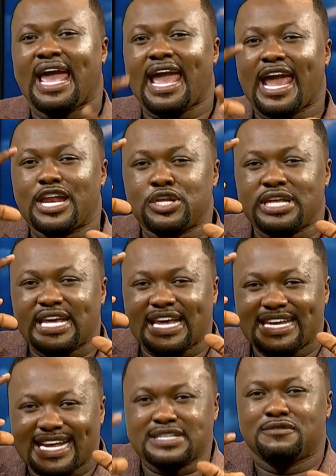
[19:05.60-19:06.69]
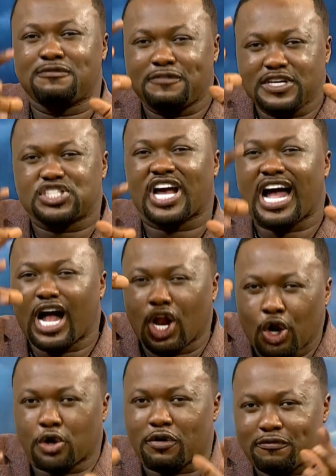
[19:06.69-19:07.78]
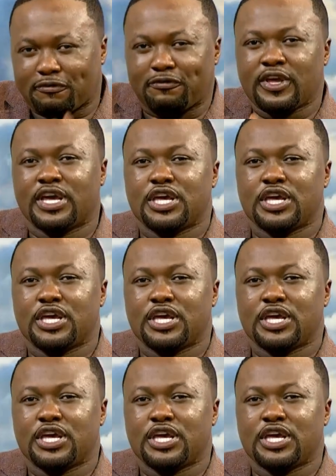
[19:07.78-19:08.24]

and it doesn't feature a lot of,